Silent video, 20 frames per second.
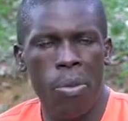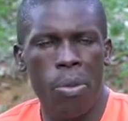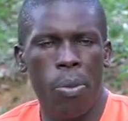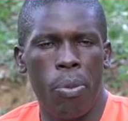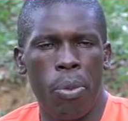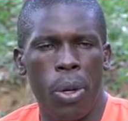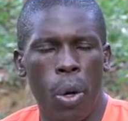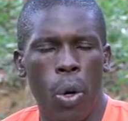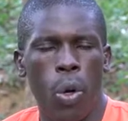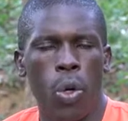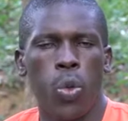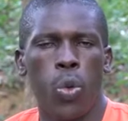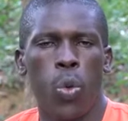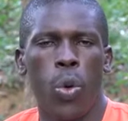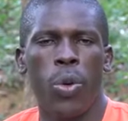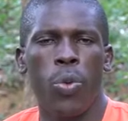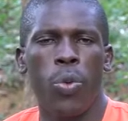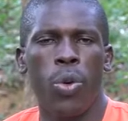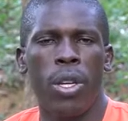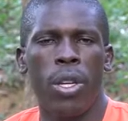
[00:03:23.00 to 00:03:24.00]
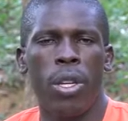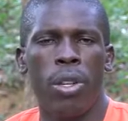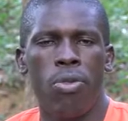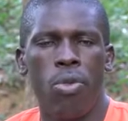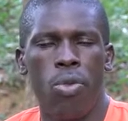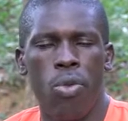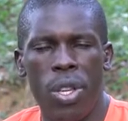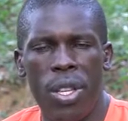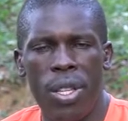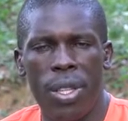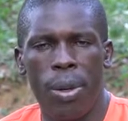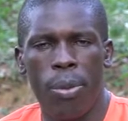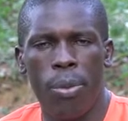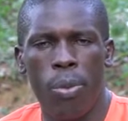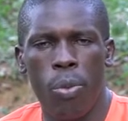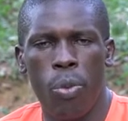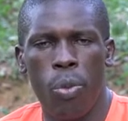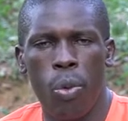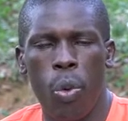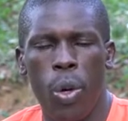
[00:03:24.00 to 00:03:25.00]
because when we read
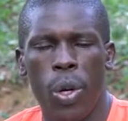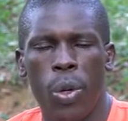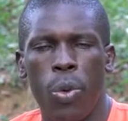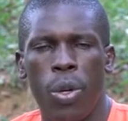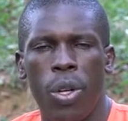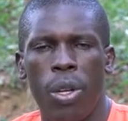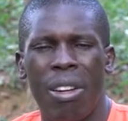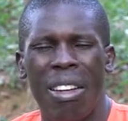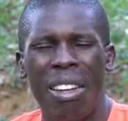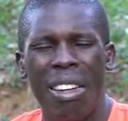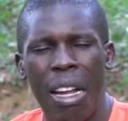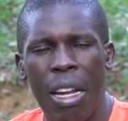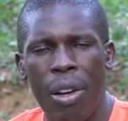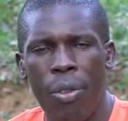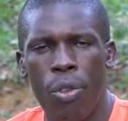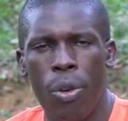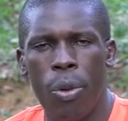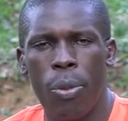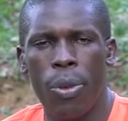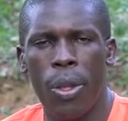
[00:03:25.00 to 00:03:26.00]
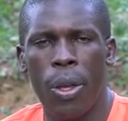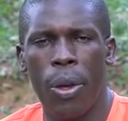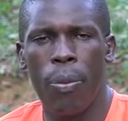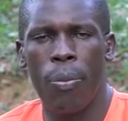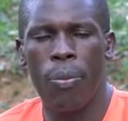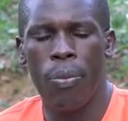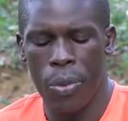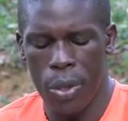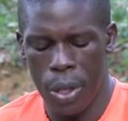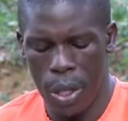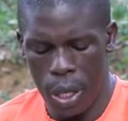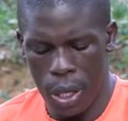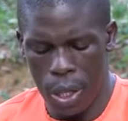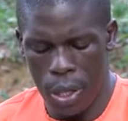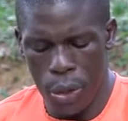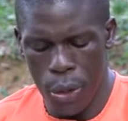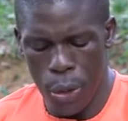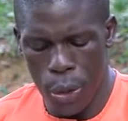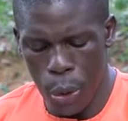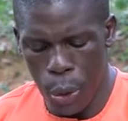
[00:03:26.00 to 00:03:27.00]
them, when we learn from them, it
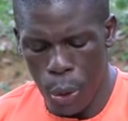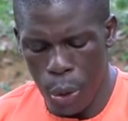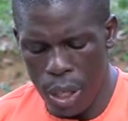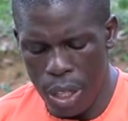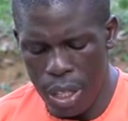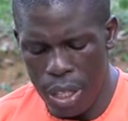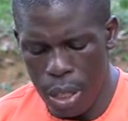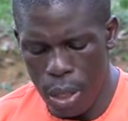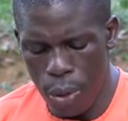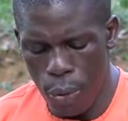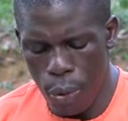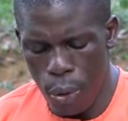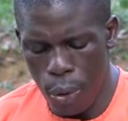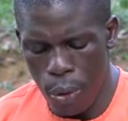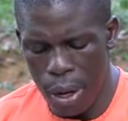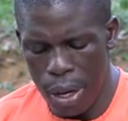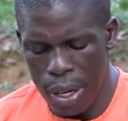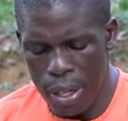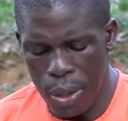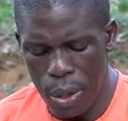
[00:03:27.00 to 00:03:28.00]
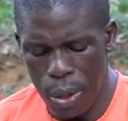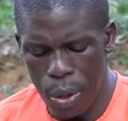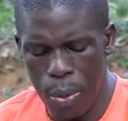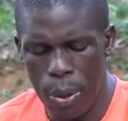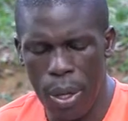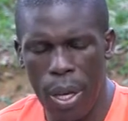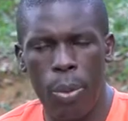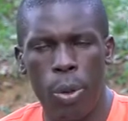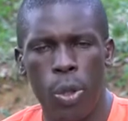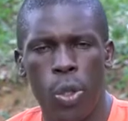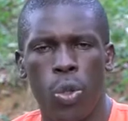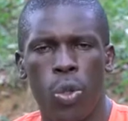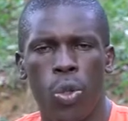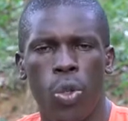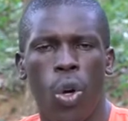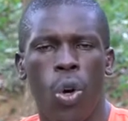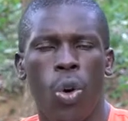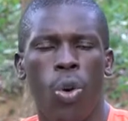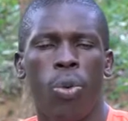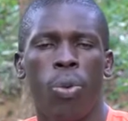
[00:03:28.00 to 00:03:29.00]
is so easy for us to be able to
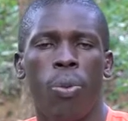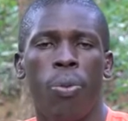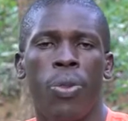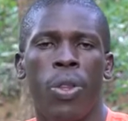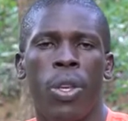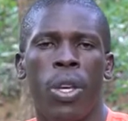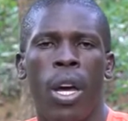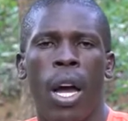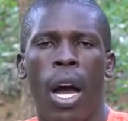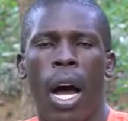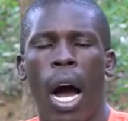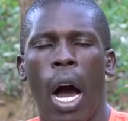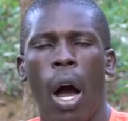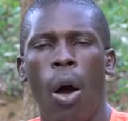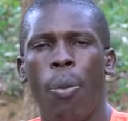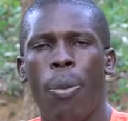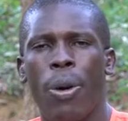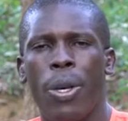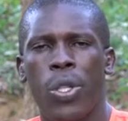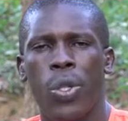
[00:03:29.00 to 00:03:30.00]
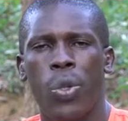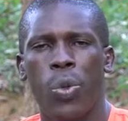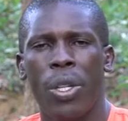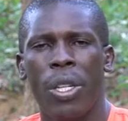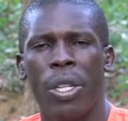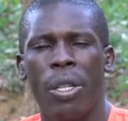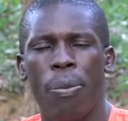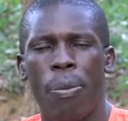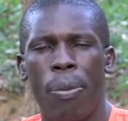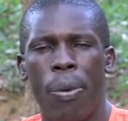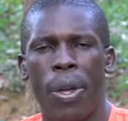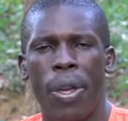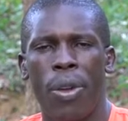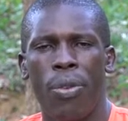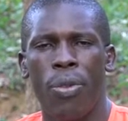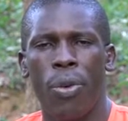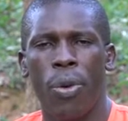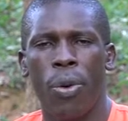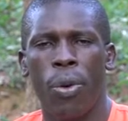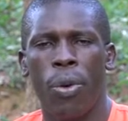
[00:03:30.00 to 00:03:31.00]
know how best we can pray
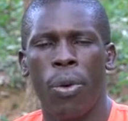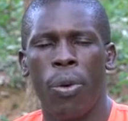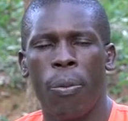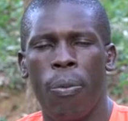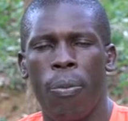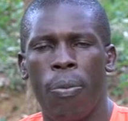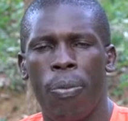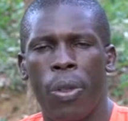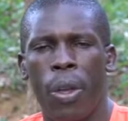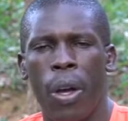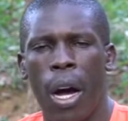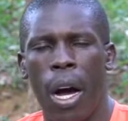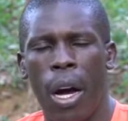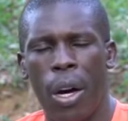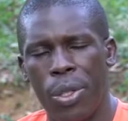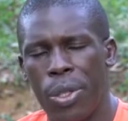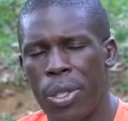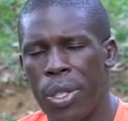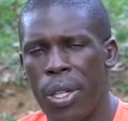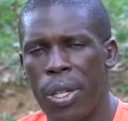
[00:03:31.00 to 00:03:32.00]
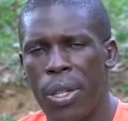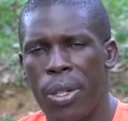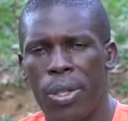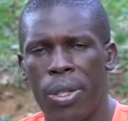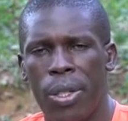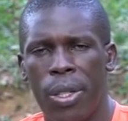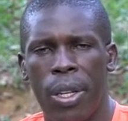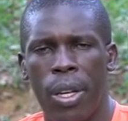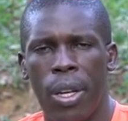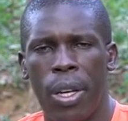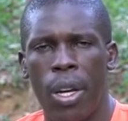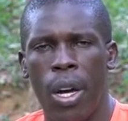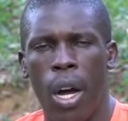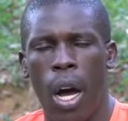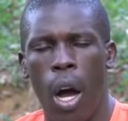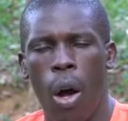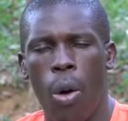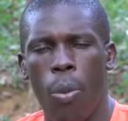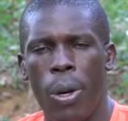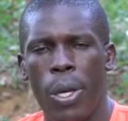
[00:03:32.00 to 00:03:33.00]
for ourselves,
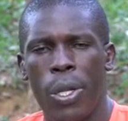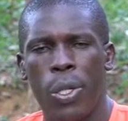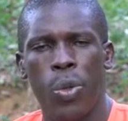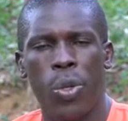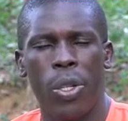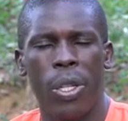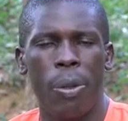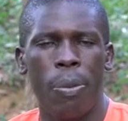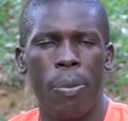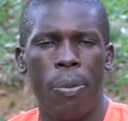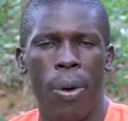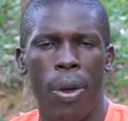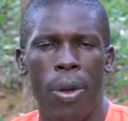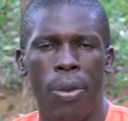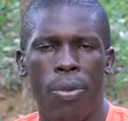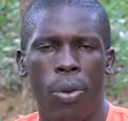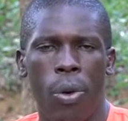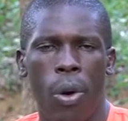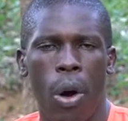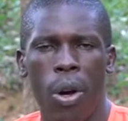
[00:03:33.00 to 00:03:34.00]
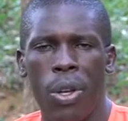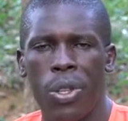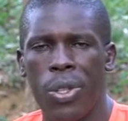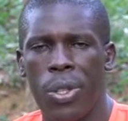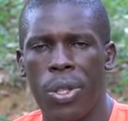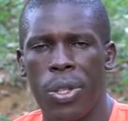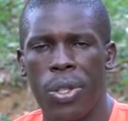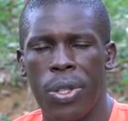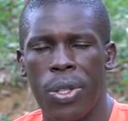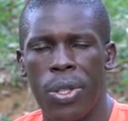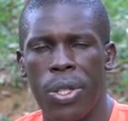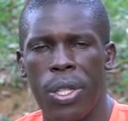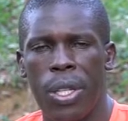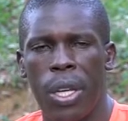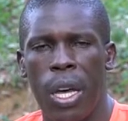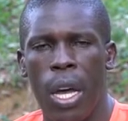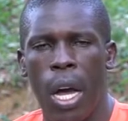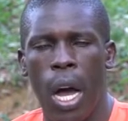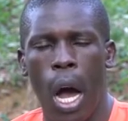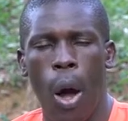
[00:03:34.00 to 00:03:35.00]
how best we can pray for our churches,
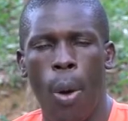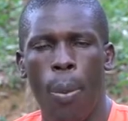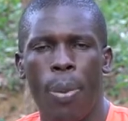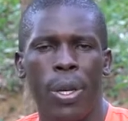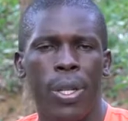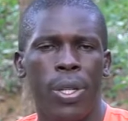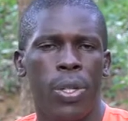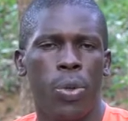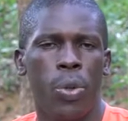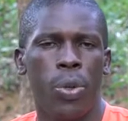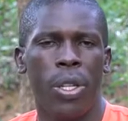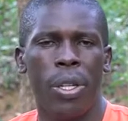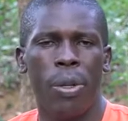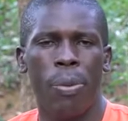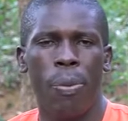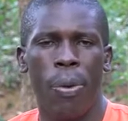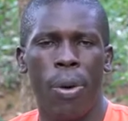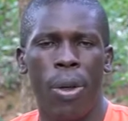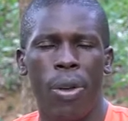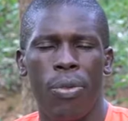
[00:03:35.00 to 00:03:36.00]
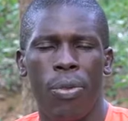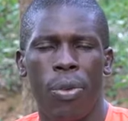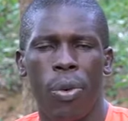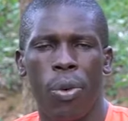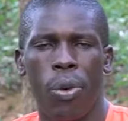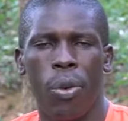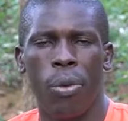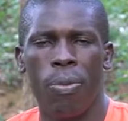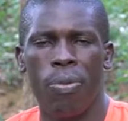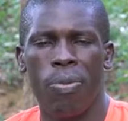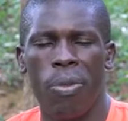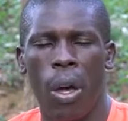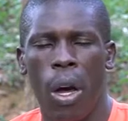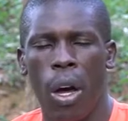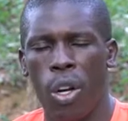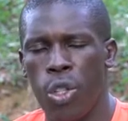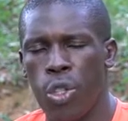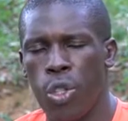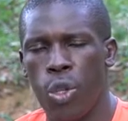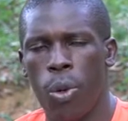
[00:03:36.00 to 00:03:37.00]
how best we can pray for
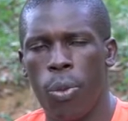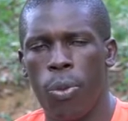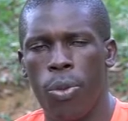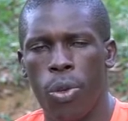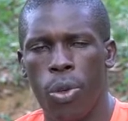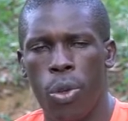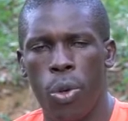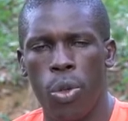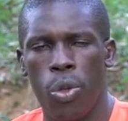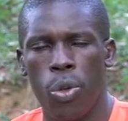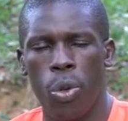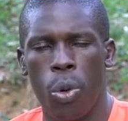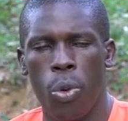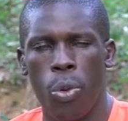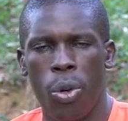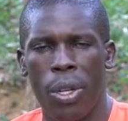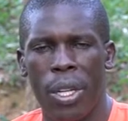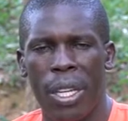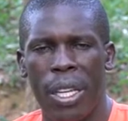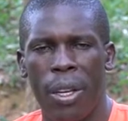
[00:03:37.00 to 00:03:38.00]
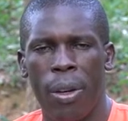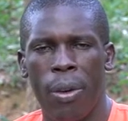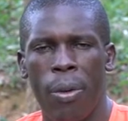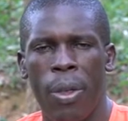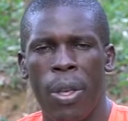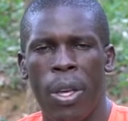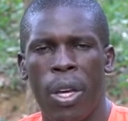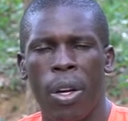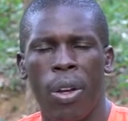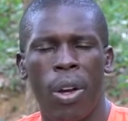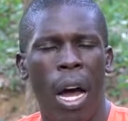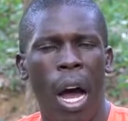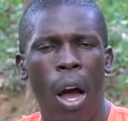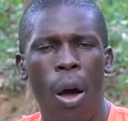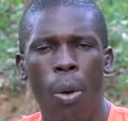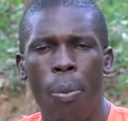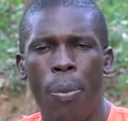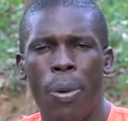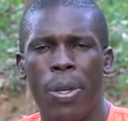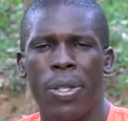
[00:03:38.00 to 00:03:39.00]
our job, for those who are working, and
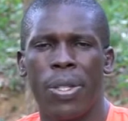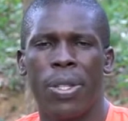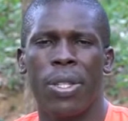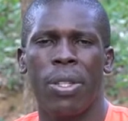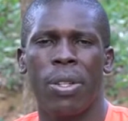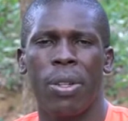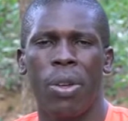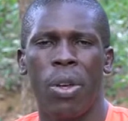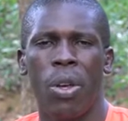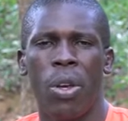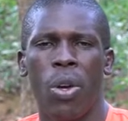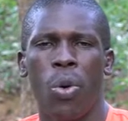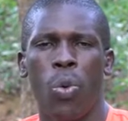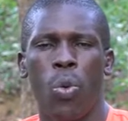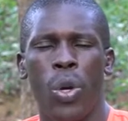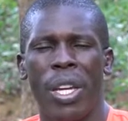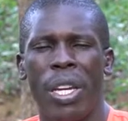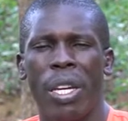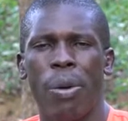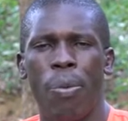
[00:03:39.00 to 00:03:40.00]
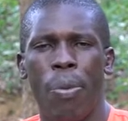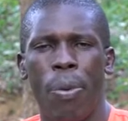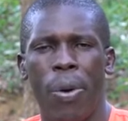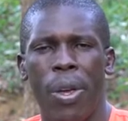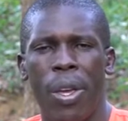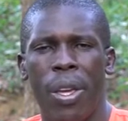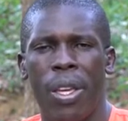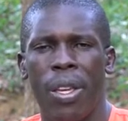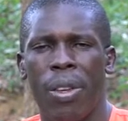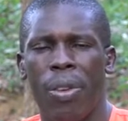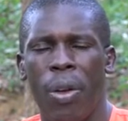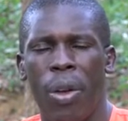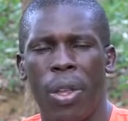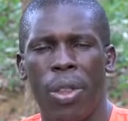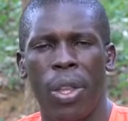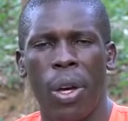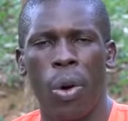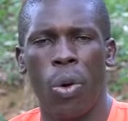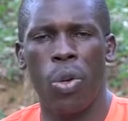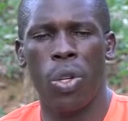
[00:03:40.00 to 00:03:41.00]
how best we can pray in
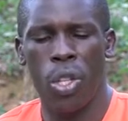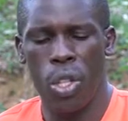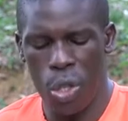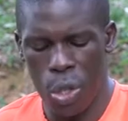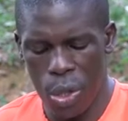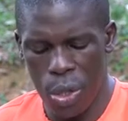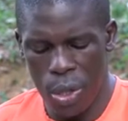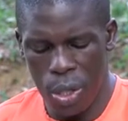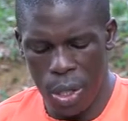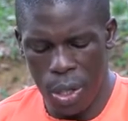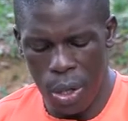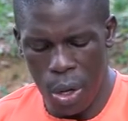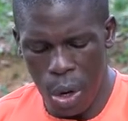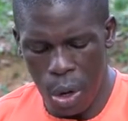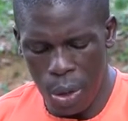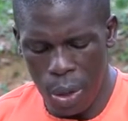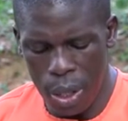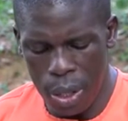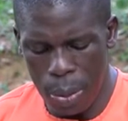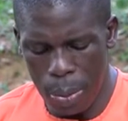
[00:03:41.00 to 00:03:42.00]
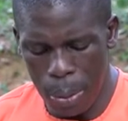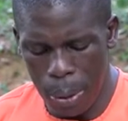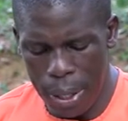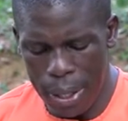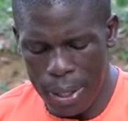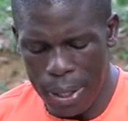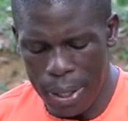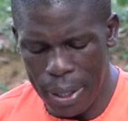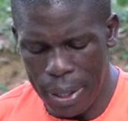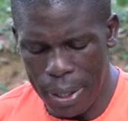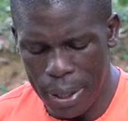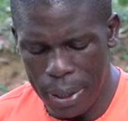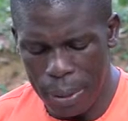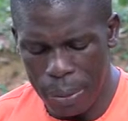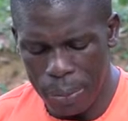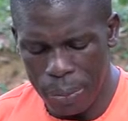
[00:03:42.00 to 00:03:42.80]
the conditions that God has placed us.